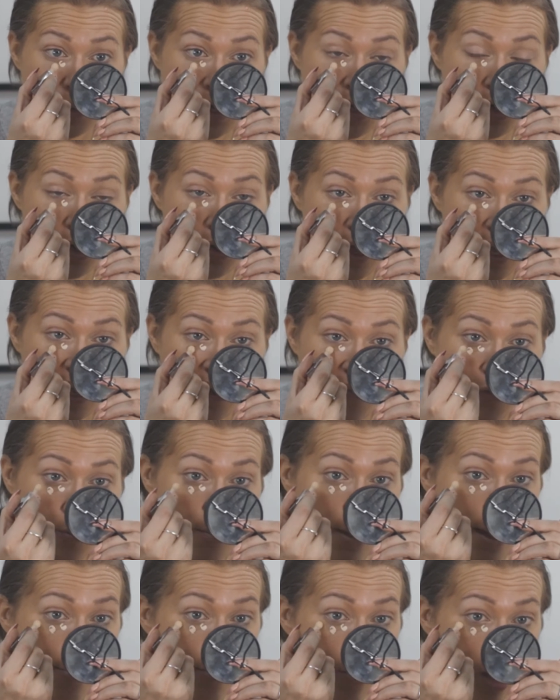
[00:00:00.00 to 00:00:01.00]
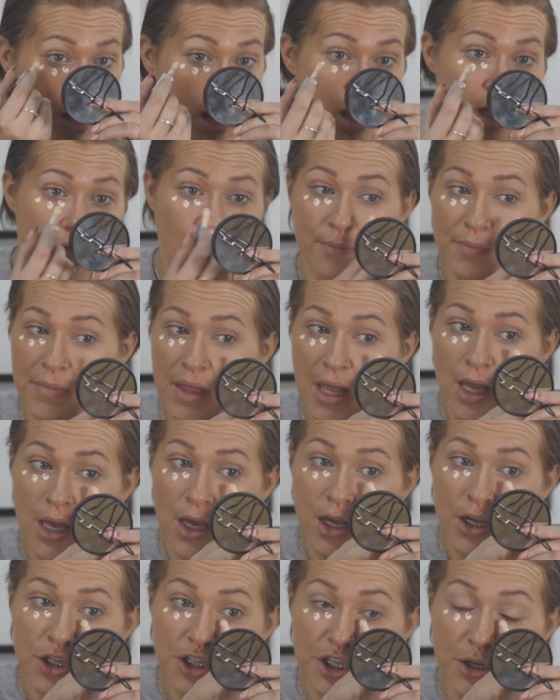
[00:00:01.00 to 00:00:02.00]
So I know like for my mom,
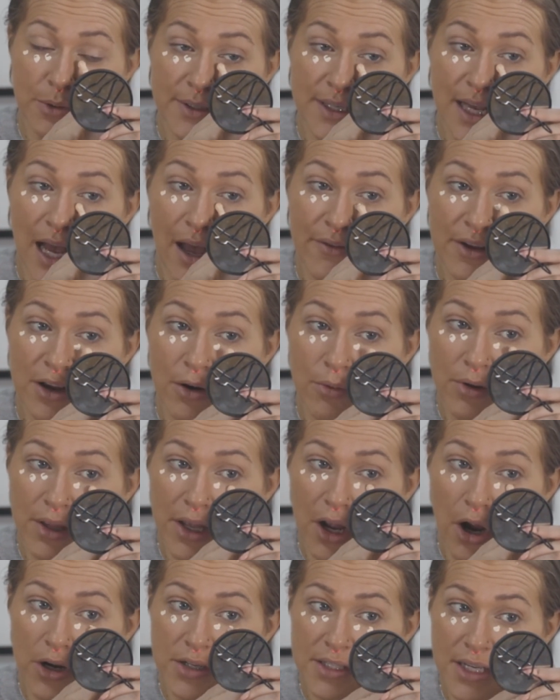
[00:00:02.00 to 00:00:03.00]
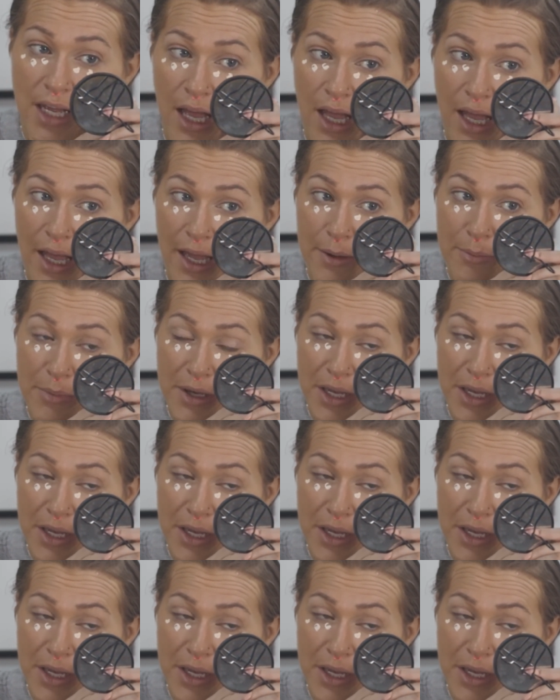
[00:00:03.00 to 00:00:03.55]
she was having a really hard time